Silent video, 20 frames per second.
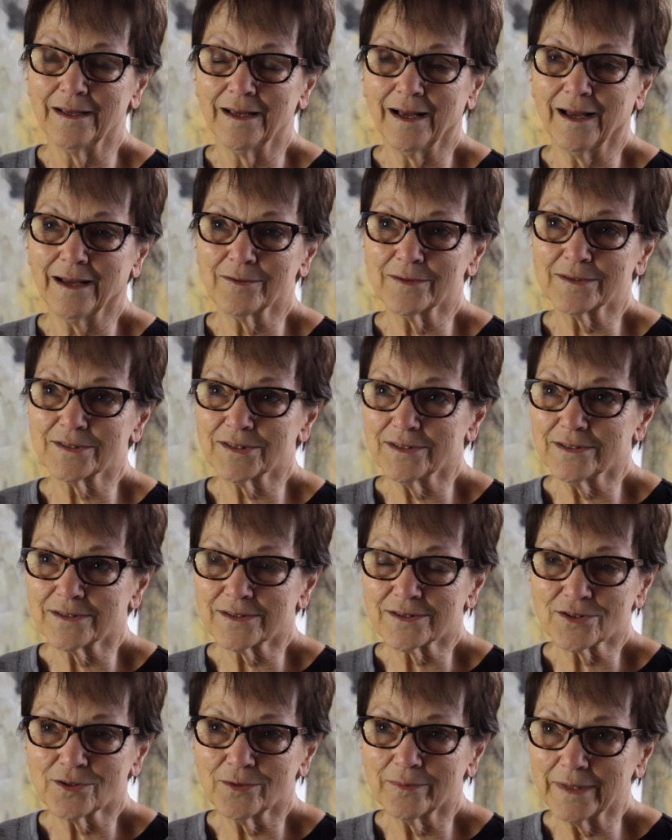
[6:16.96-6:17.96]
I was in
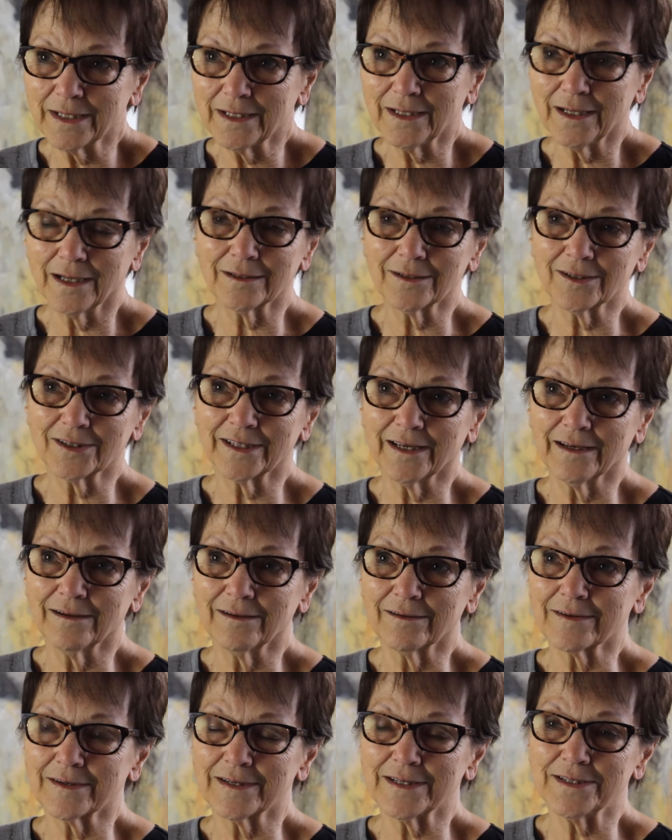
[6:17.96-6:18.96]
so many art
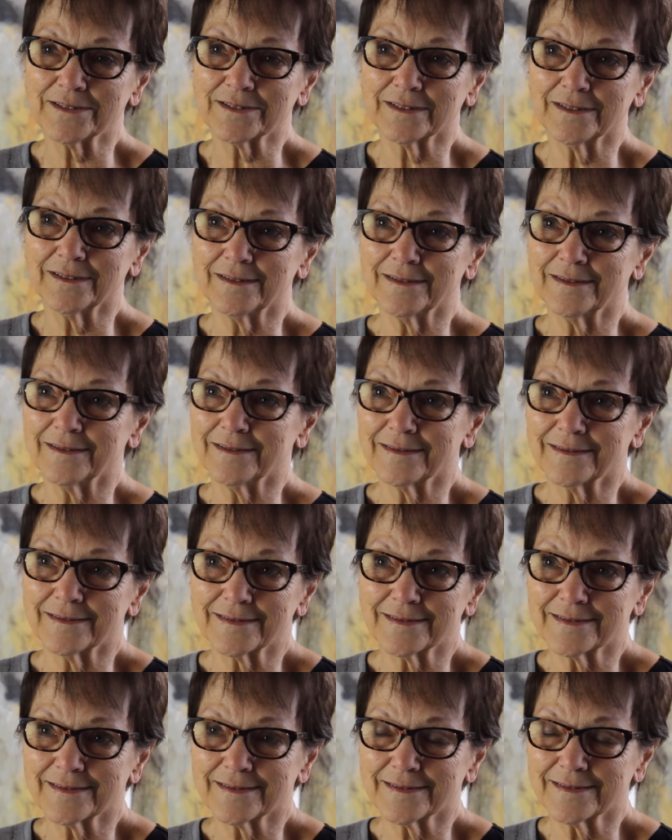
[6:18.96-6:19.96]
galleries and
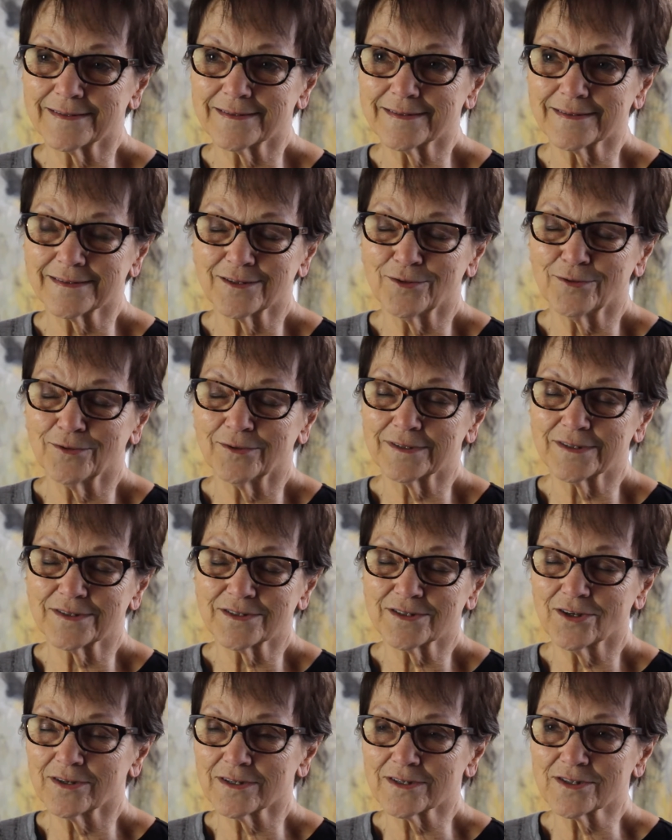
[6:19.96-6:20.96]

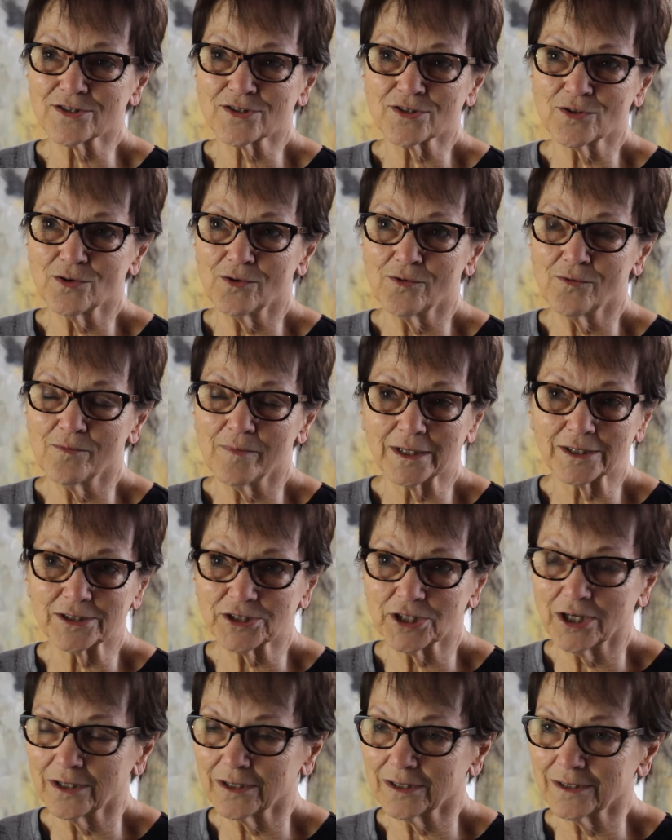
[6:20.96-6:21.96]
saw so much
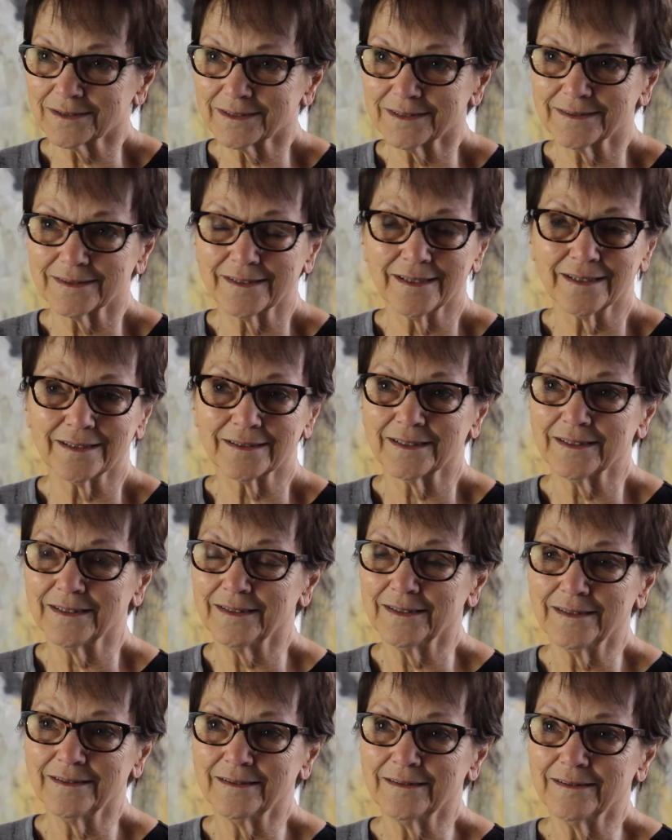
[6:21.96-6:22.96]
art that
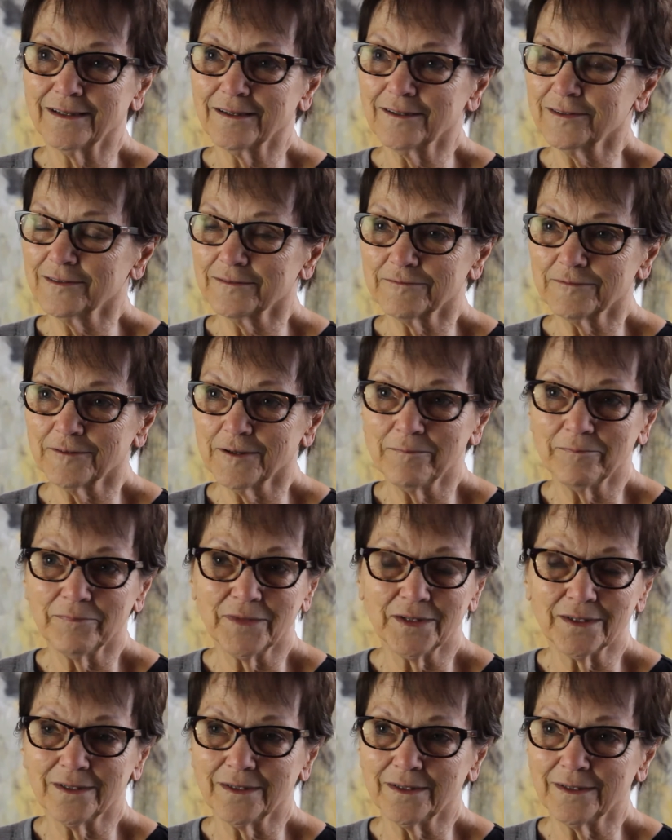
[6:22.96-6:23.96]
are from
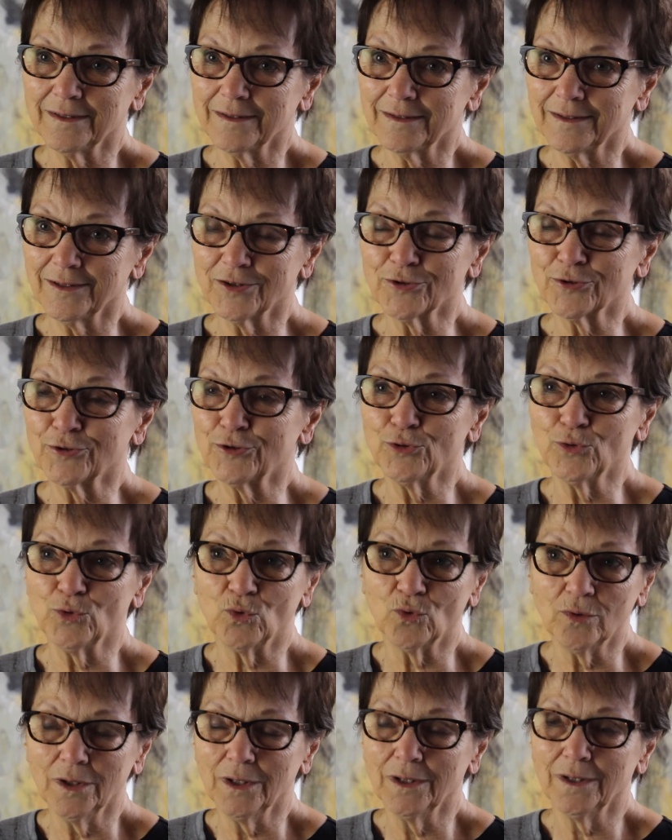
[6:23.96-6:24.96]
the year 2
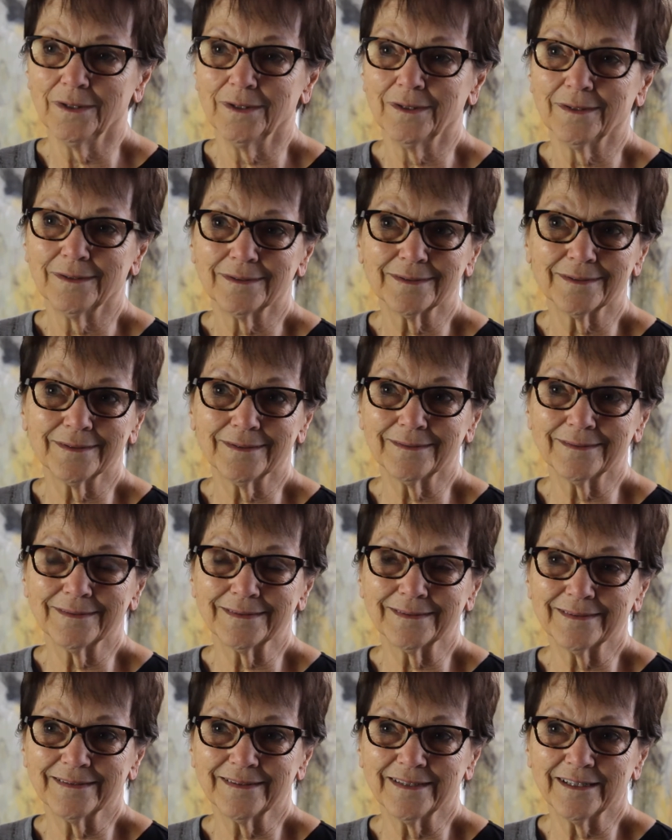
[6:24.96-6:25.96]

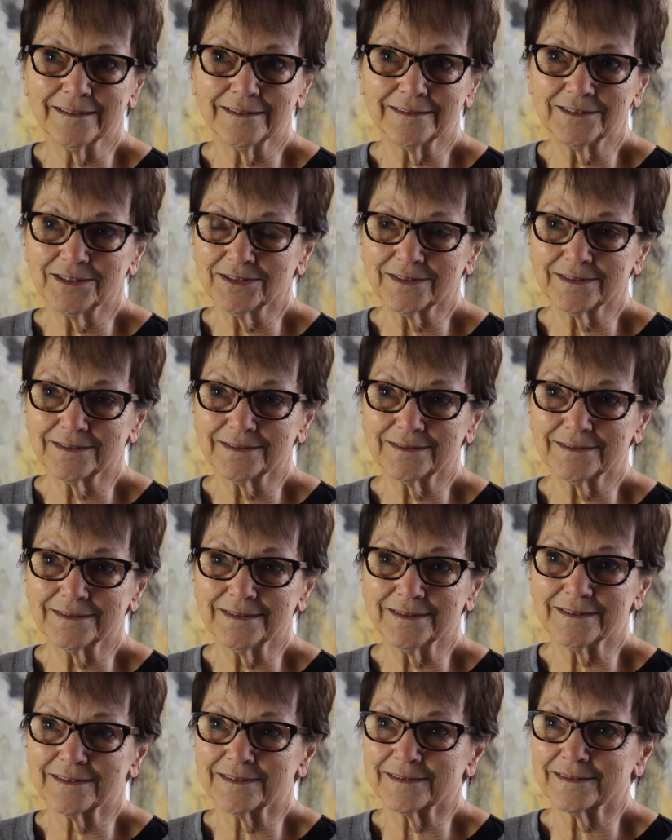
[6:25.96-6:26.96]
that it just
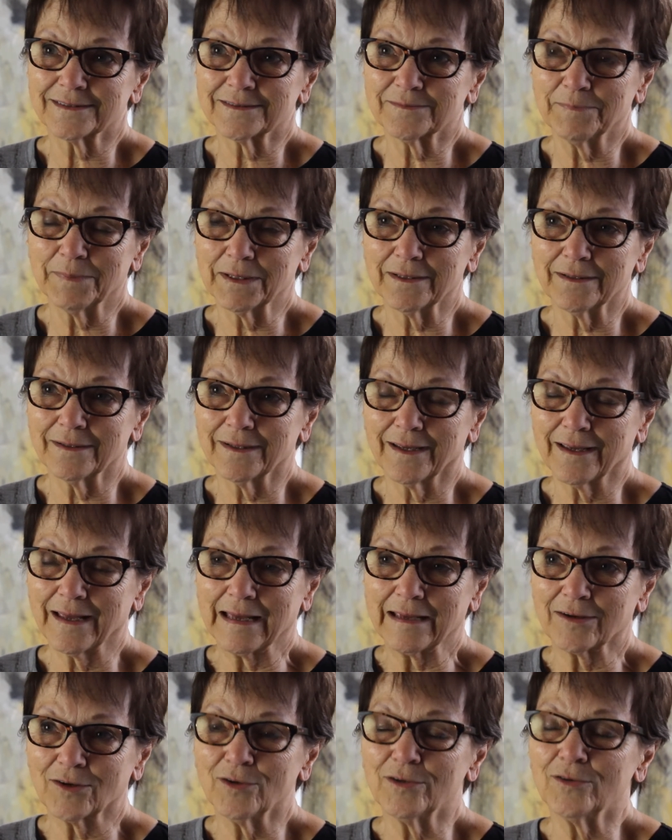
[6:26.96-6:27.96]
inspired.
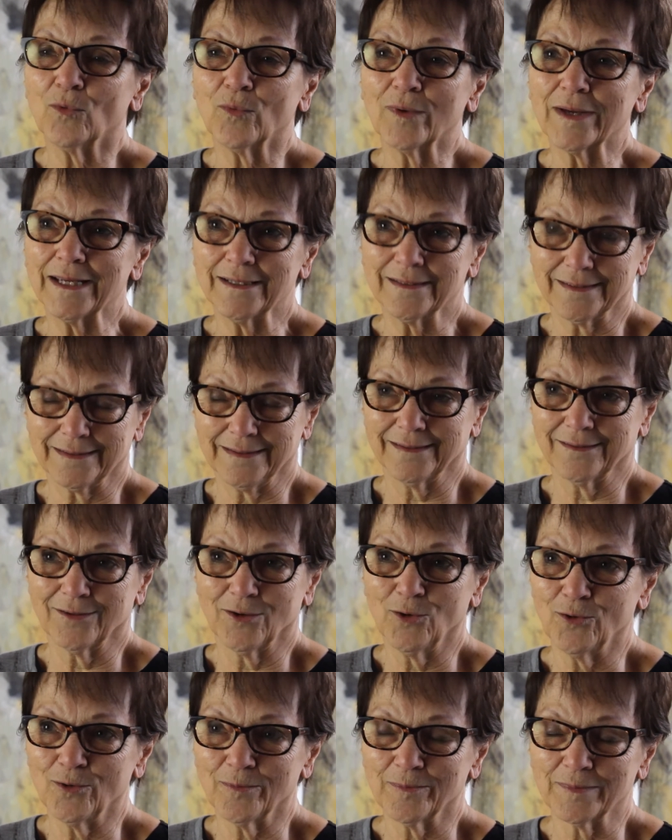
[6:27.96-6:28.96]
I couldn't wait to get
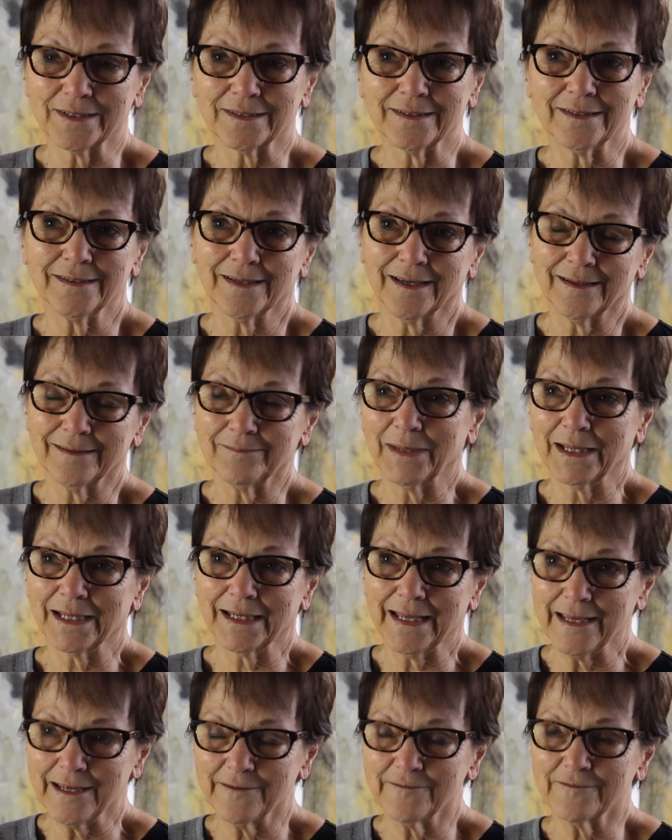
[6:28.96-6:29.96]
home to get on my
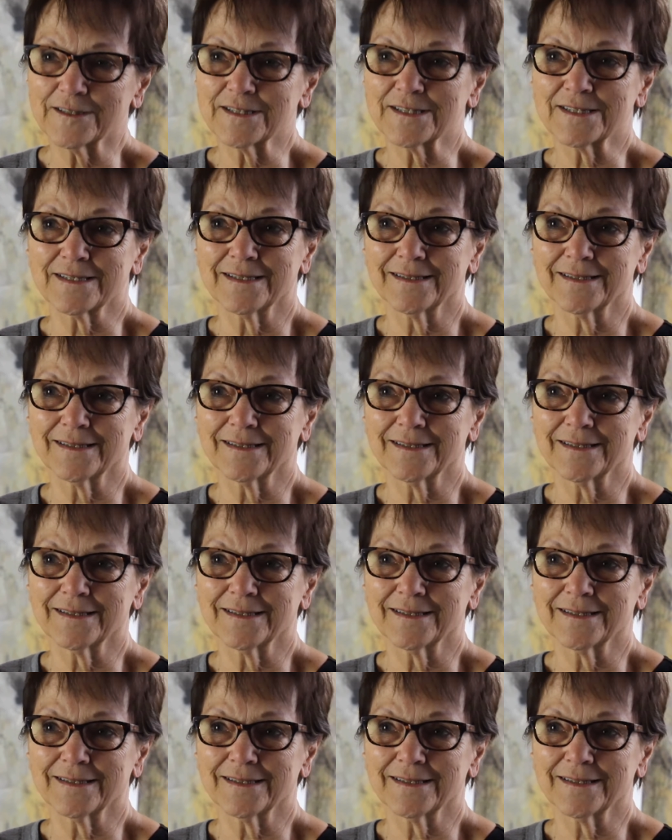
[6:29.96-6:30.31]
canvas.